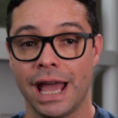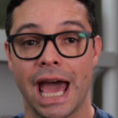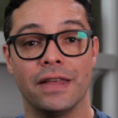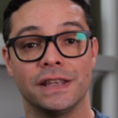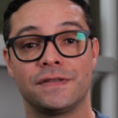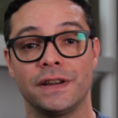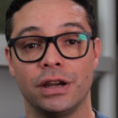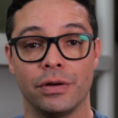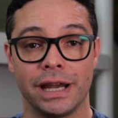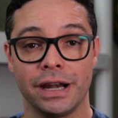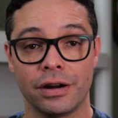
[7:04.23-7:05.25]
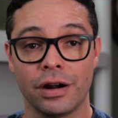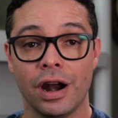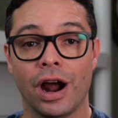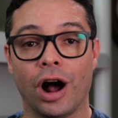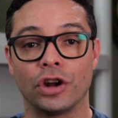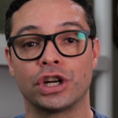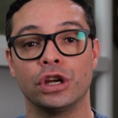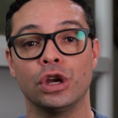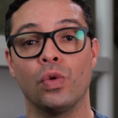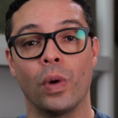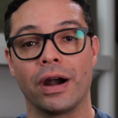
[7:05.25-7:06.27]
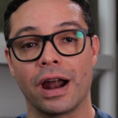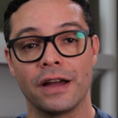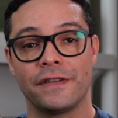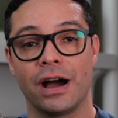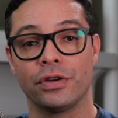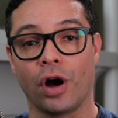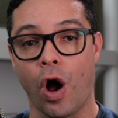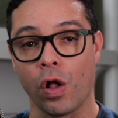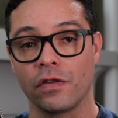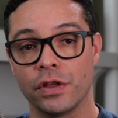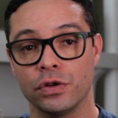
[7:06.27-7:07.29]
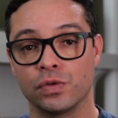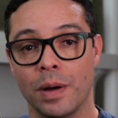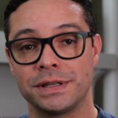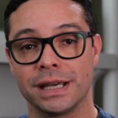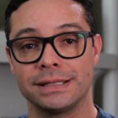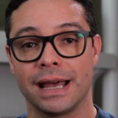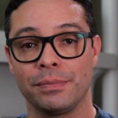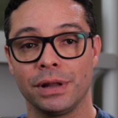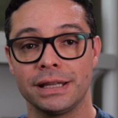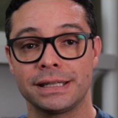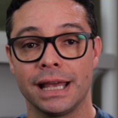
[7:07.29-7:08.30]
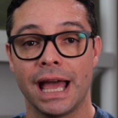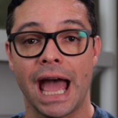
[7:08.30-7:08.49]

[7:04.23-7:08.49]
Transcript: And in this video here, I'll show you where I found all of those website templates,